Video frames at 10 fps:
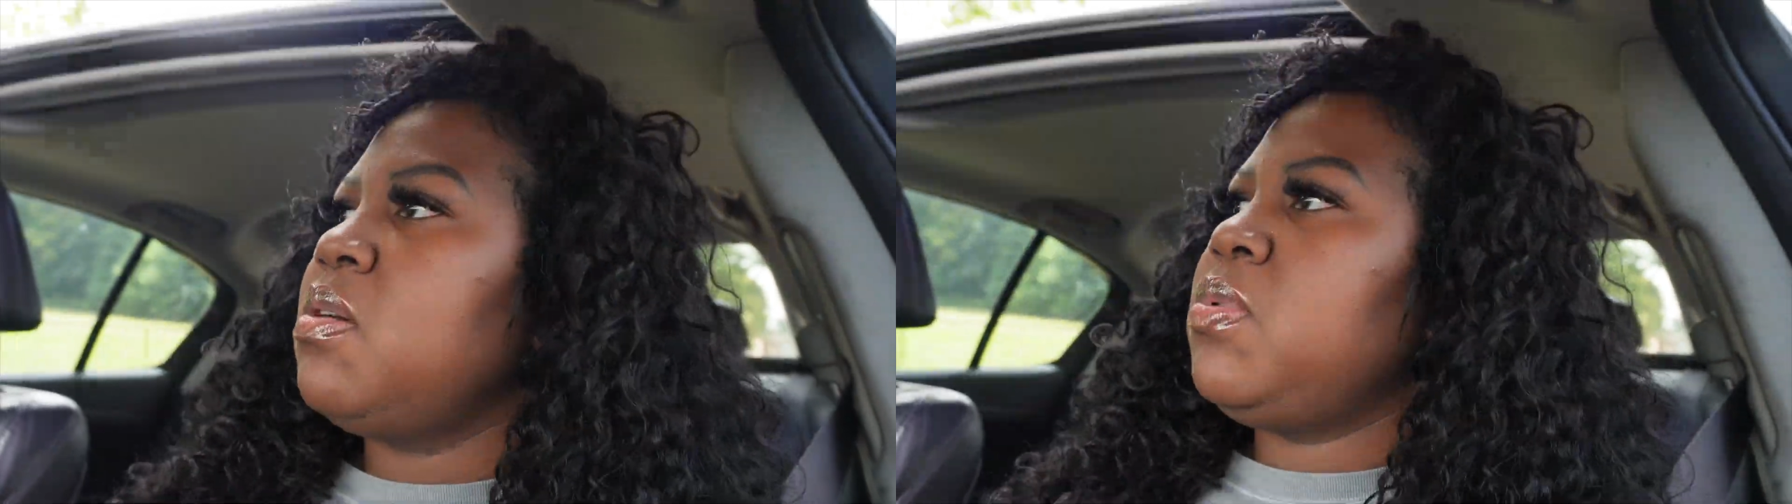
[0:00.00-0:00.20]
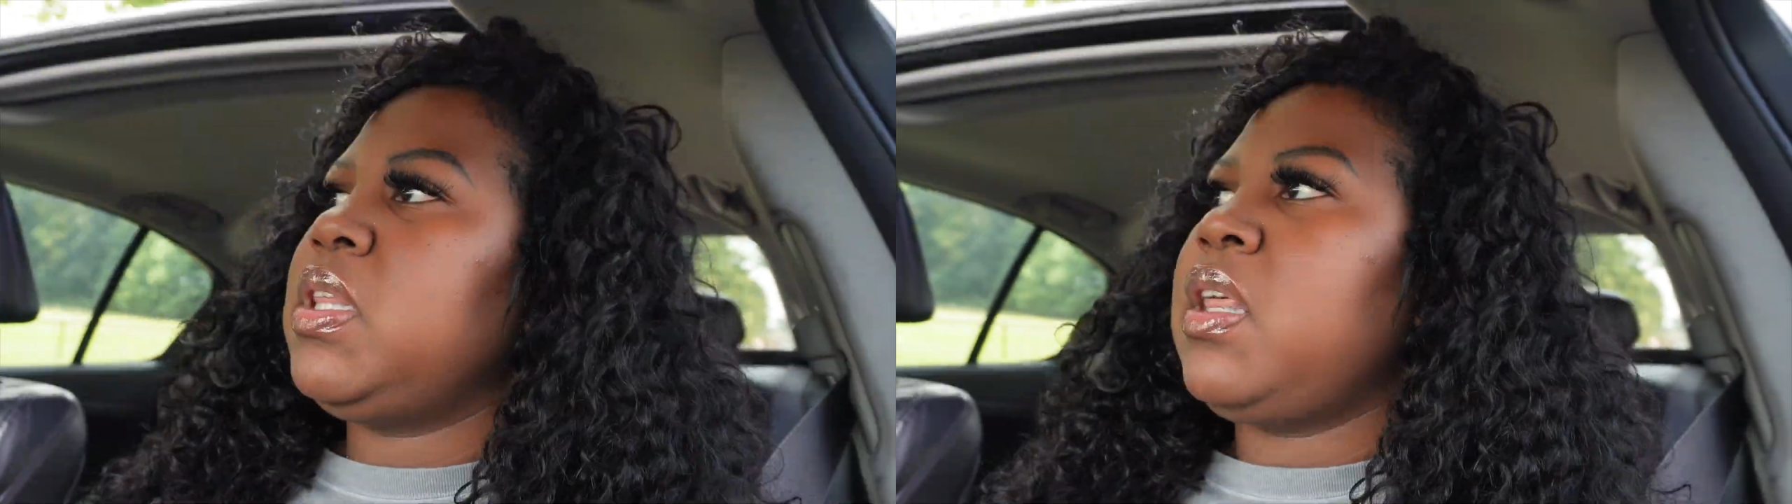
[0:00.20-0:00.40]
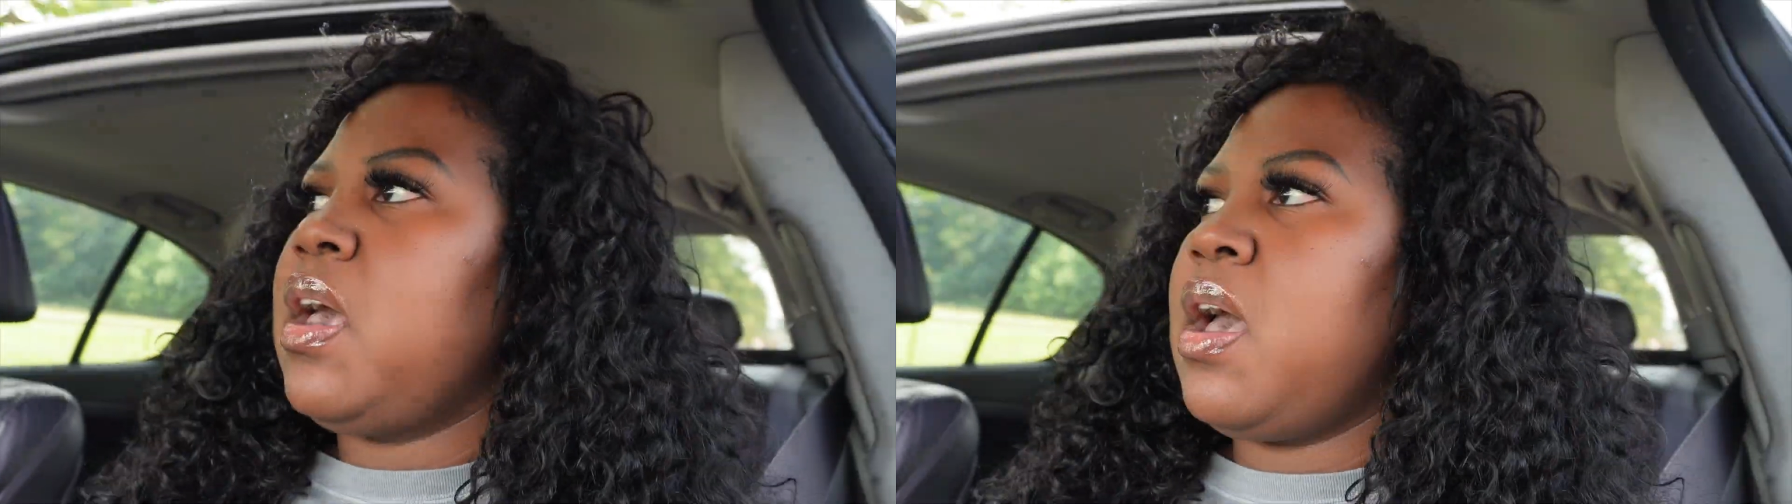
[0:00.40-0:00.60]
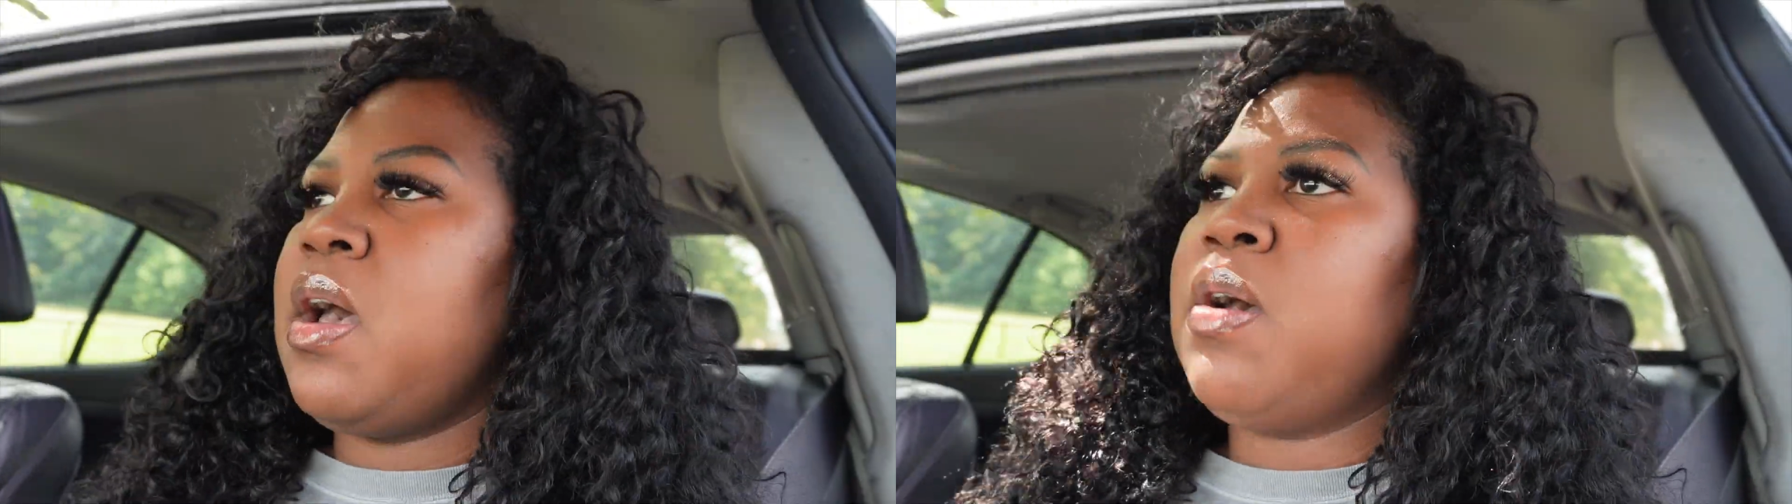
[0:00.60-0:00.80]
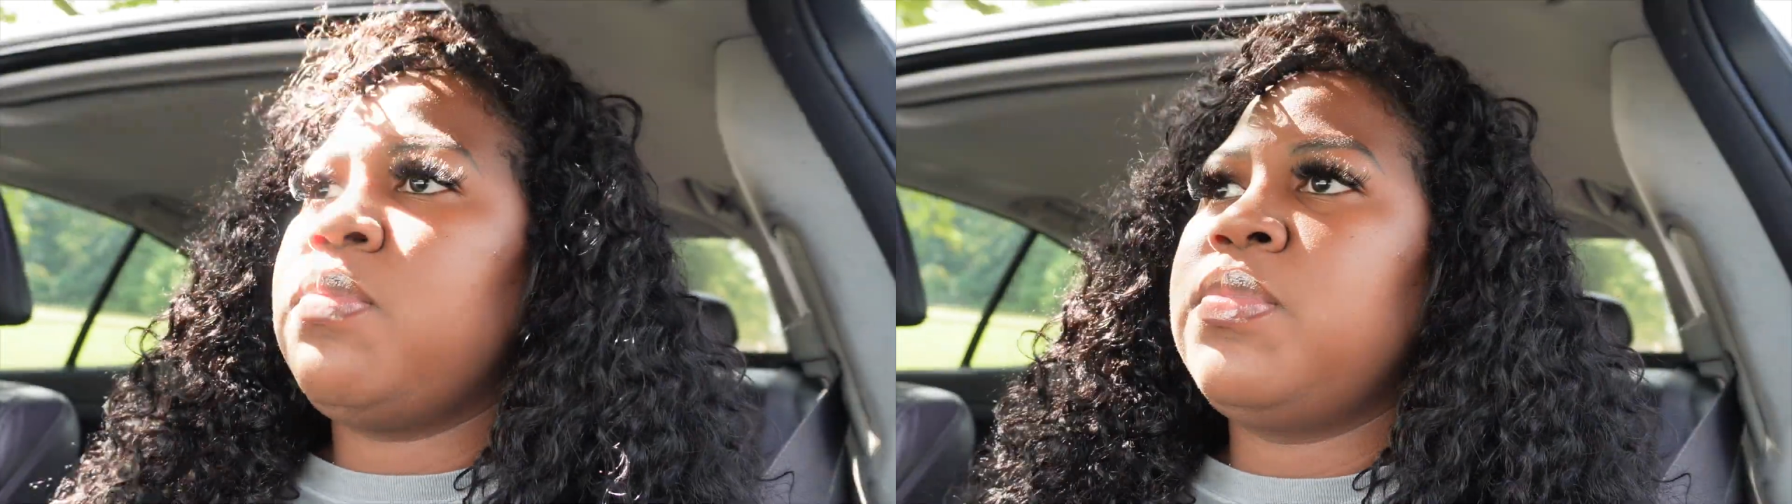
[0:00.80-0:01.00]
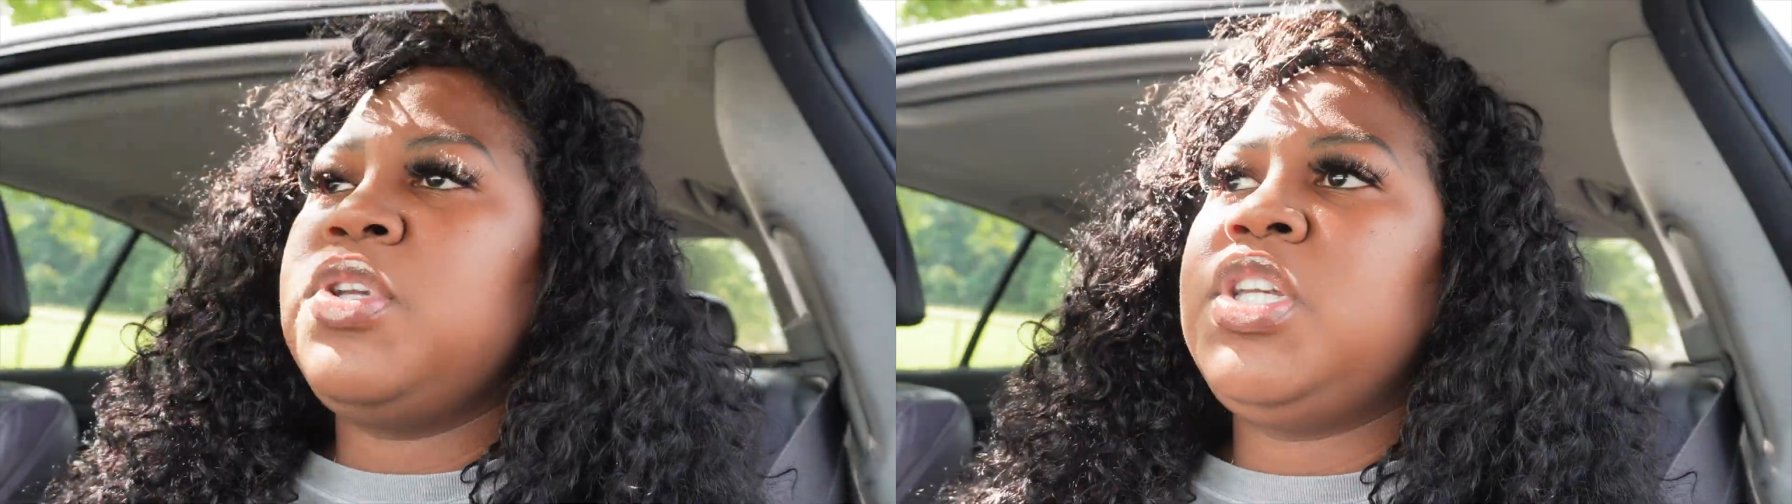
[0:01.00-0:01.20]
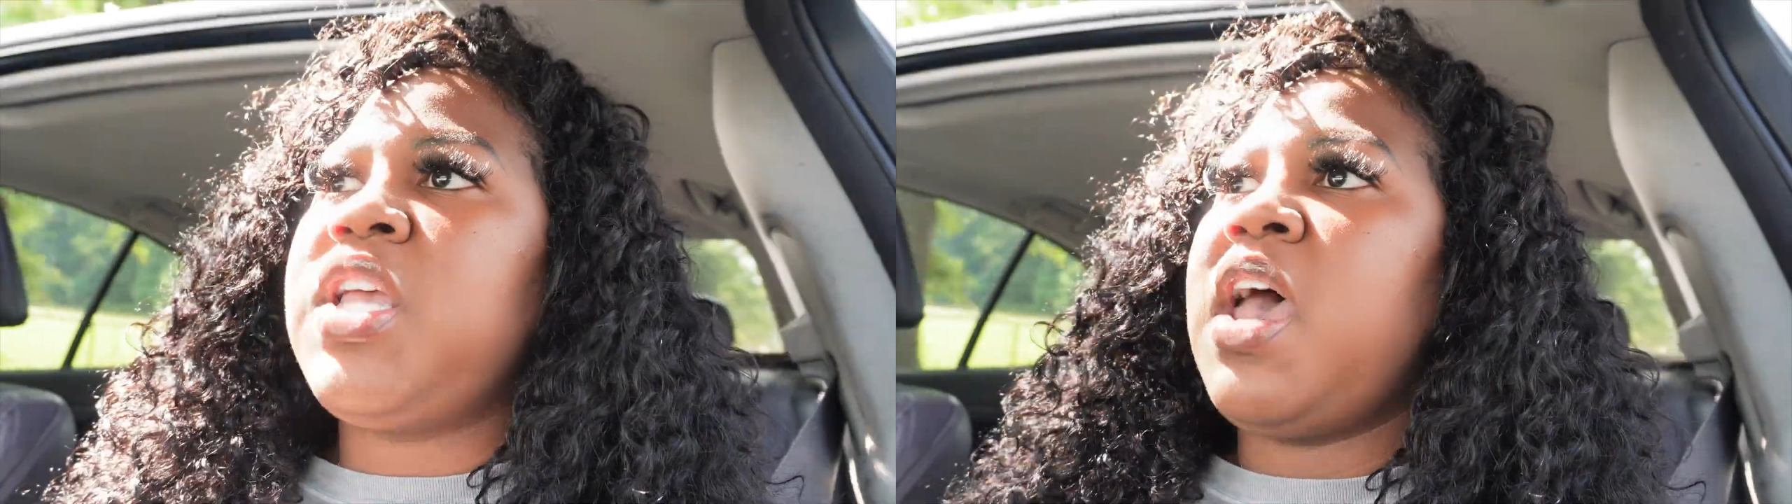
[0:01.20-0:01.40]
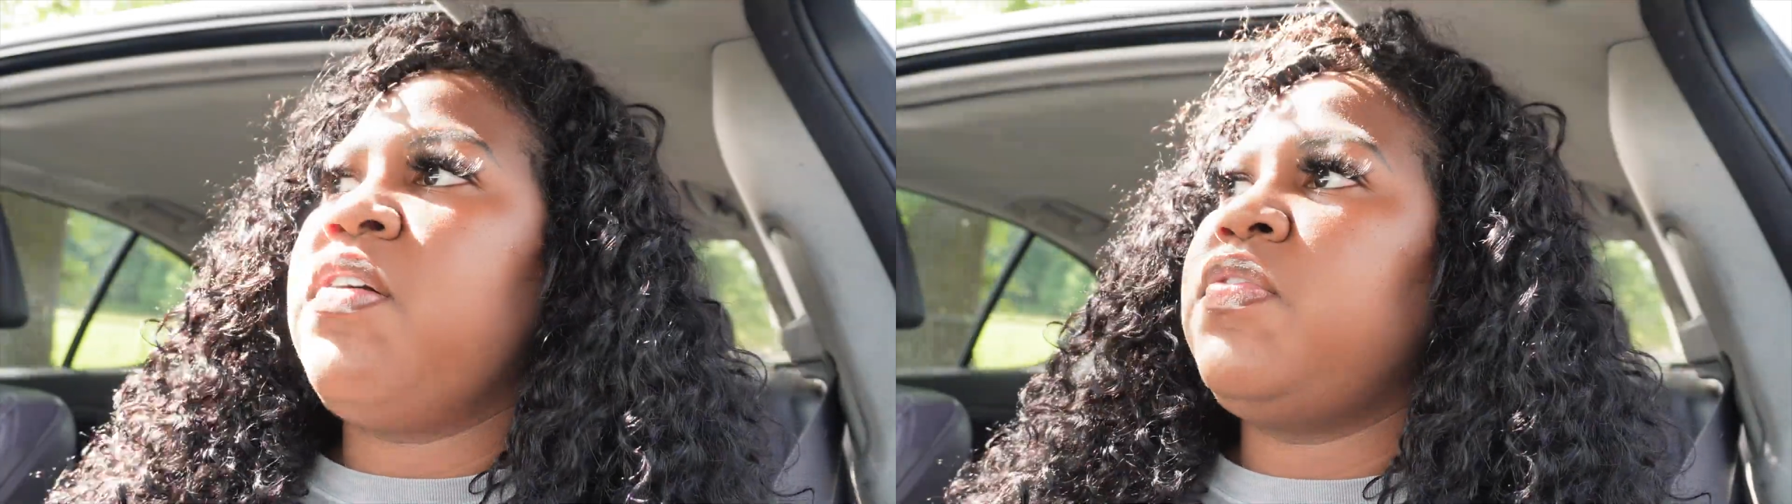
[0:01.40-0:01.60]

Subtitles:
with the chef